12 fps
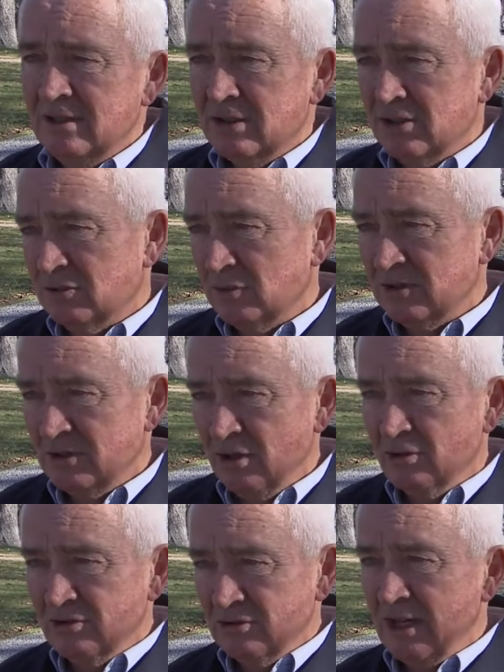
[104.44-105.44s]
this was the
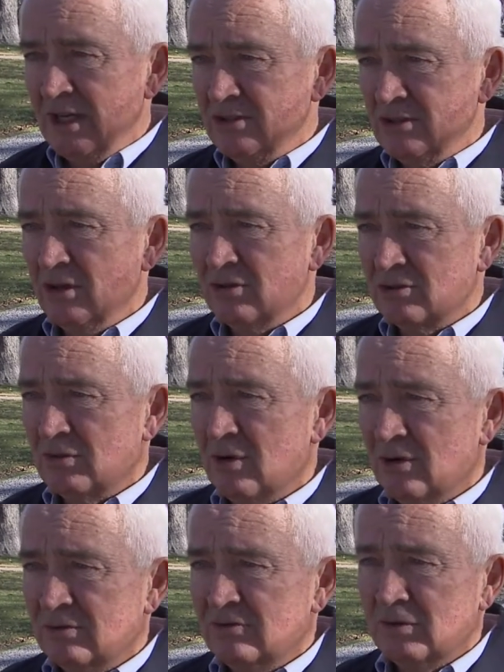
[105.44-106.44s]
old stagecoach
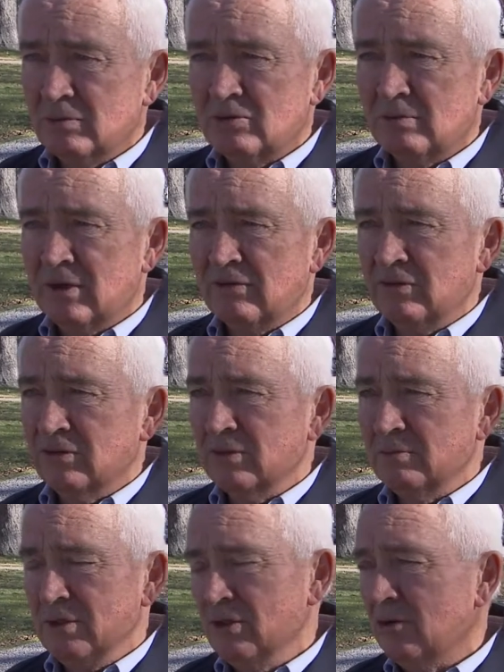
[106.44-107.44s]
road from Springfield to
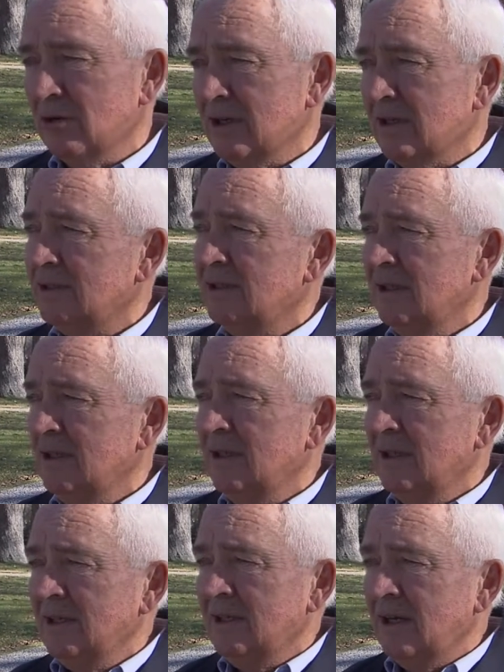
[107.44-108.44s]
Peoria. Mm
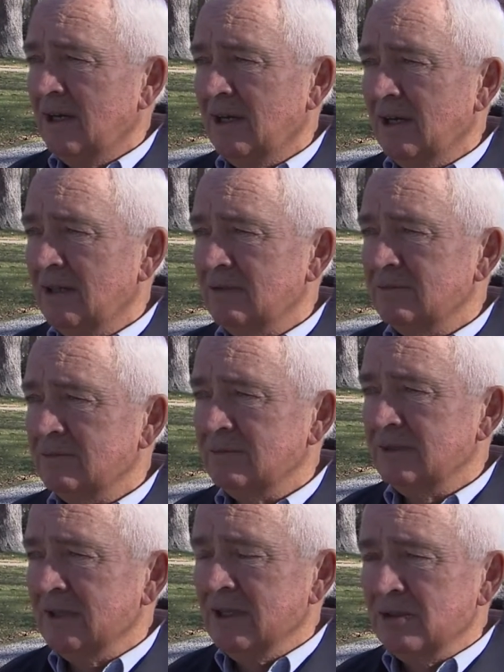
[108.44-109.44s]
-hmm. um,
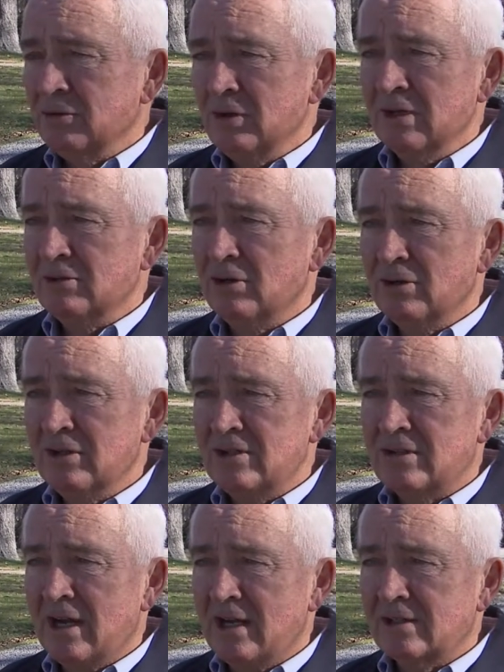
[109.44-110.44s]
three
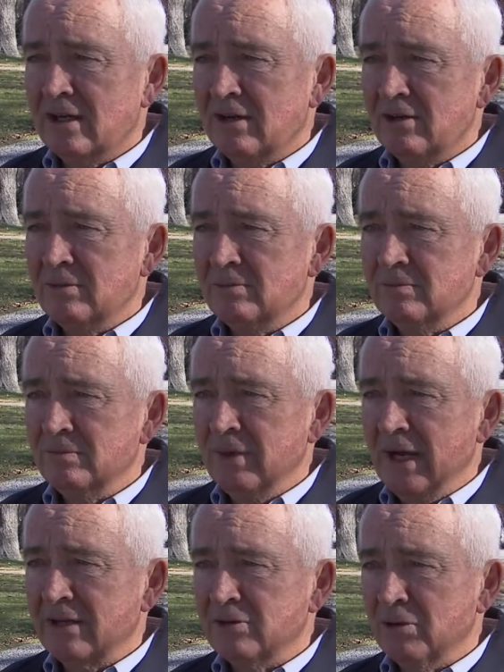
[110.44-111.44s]
attorneys knocked on our
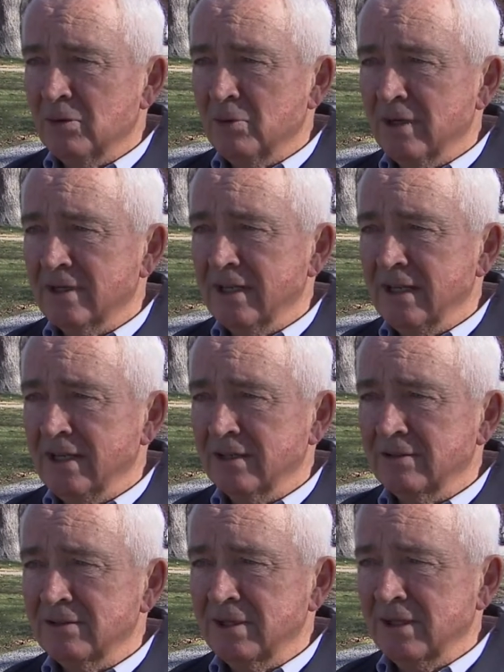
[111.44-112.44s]
back door one day
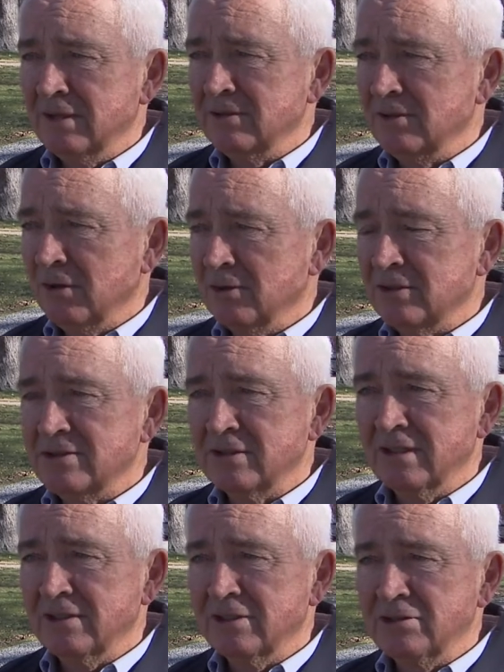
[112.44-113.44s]
and, and told us
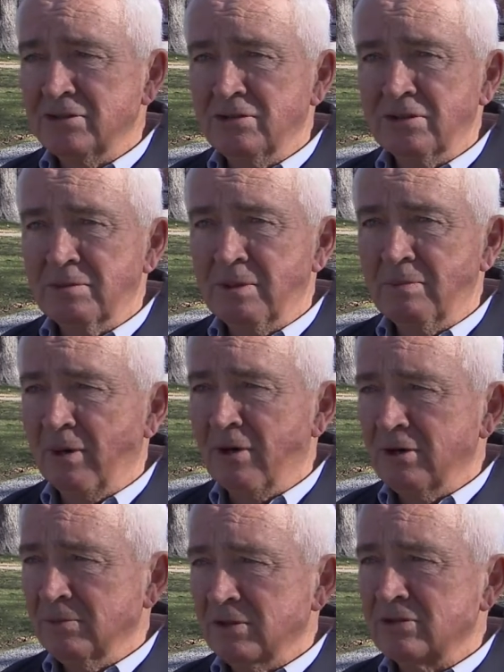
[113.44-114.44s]
that this used to be
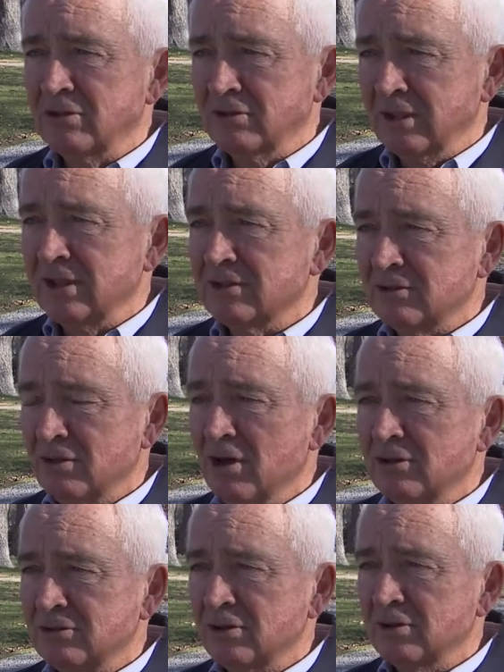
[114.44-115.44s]
part of Mr. Lincoln's
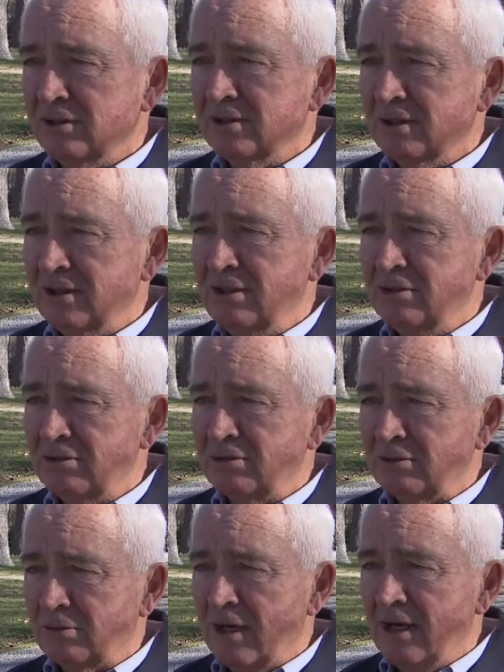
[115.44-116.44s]
law circuit that he used
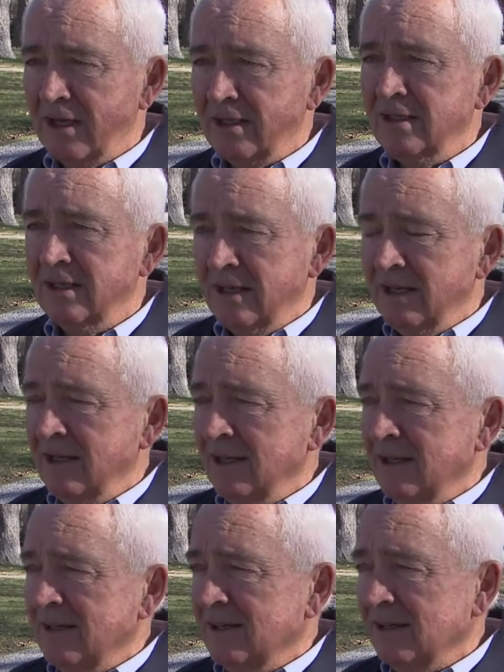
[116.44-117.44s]
to ride. Yeah,
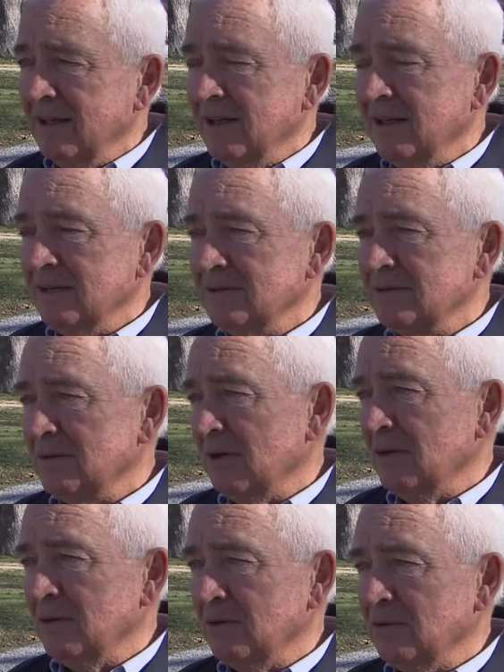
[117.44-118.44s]
yeah. Uh,
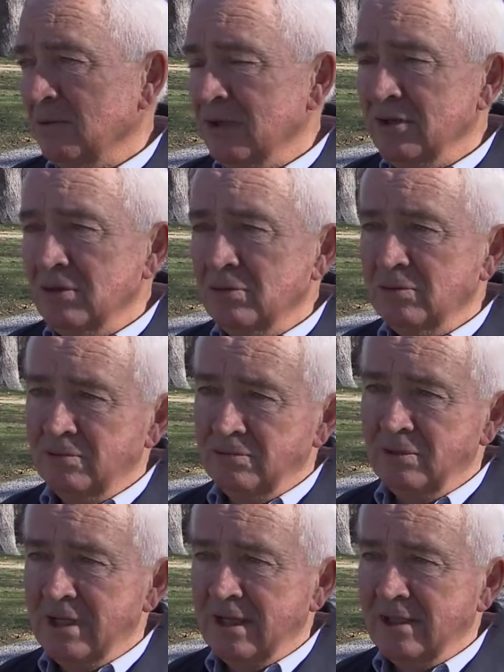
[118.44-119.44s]
so we knew
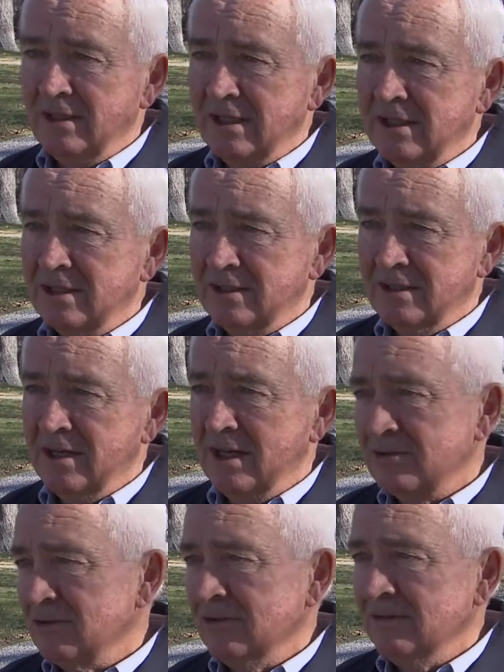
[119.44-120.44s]
we had a Lincoln
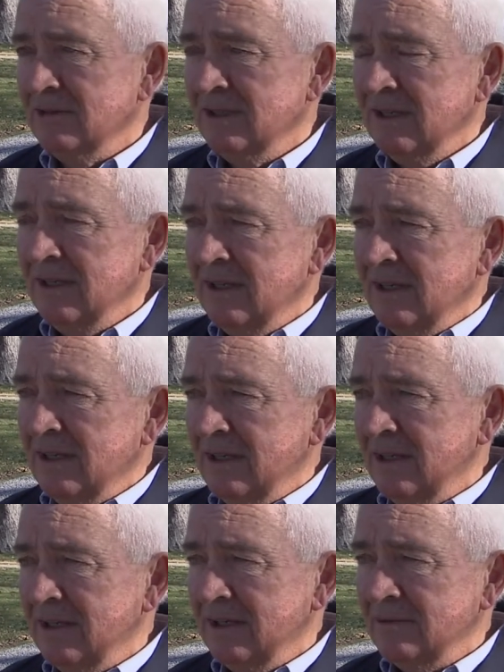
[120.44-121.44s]
connection.
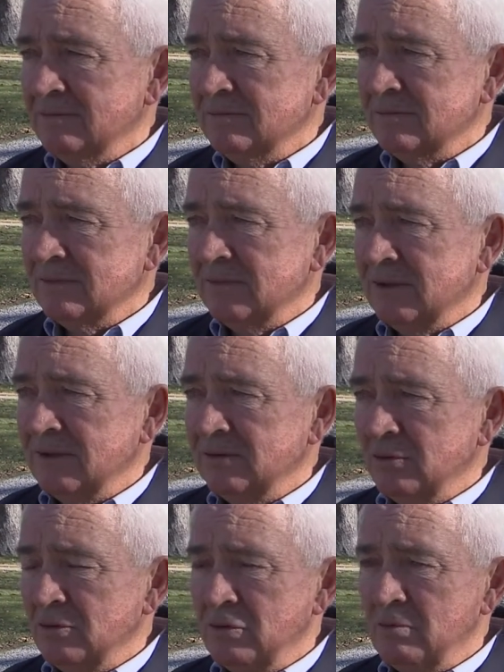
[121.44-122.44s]
Um,
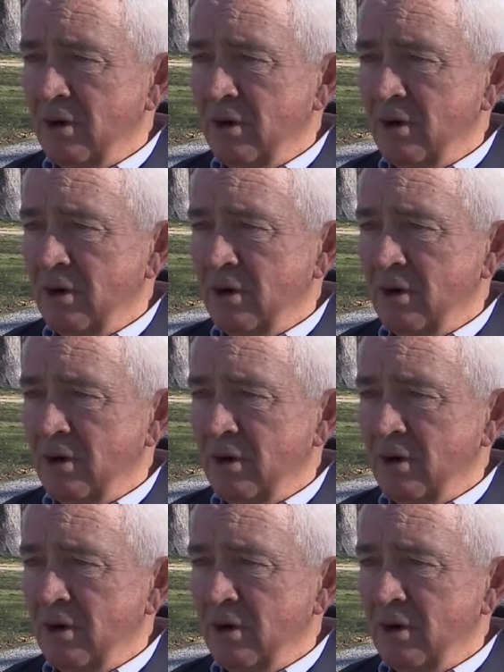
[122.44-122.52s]
when we